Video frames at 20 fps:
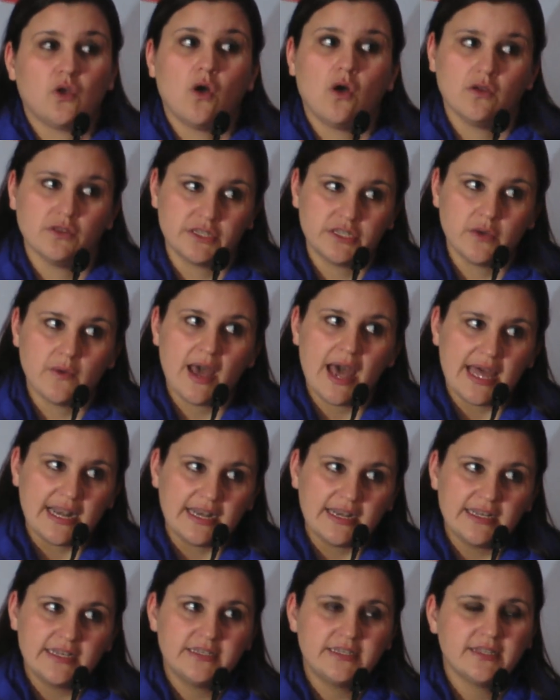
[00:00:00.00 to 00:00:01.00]
also
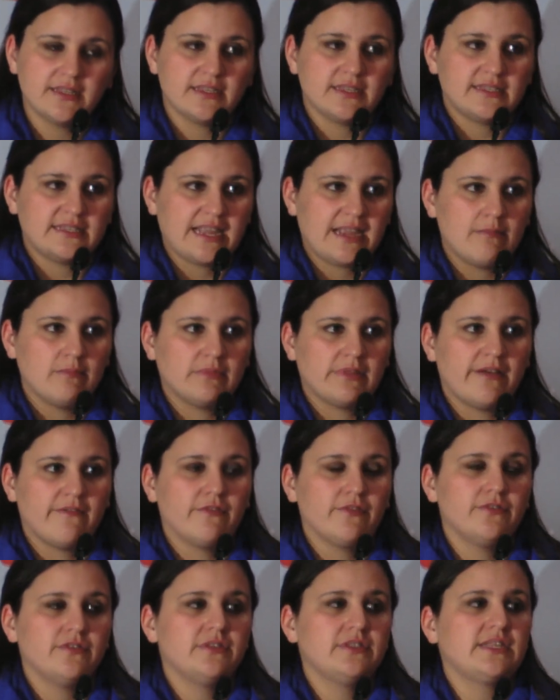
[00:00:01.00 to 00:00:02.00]
edited to the same
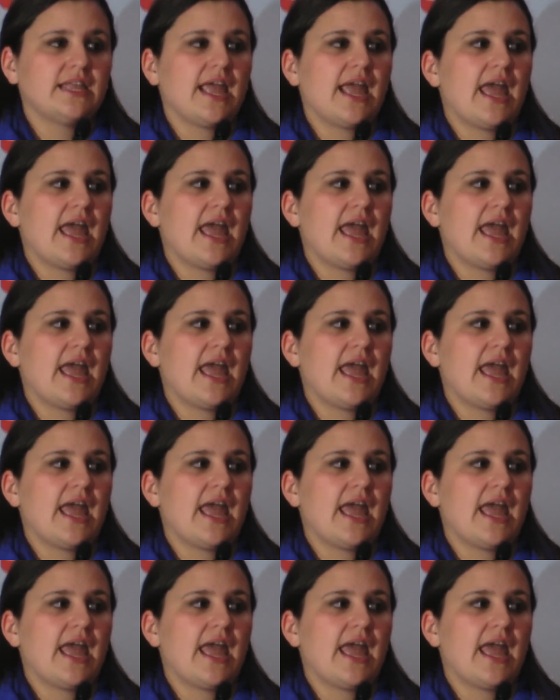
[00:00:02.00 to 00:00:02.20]
levels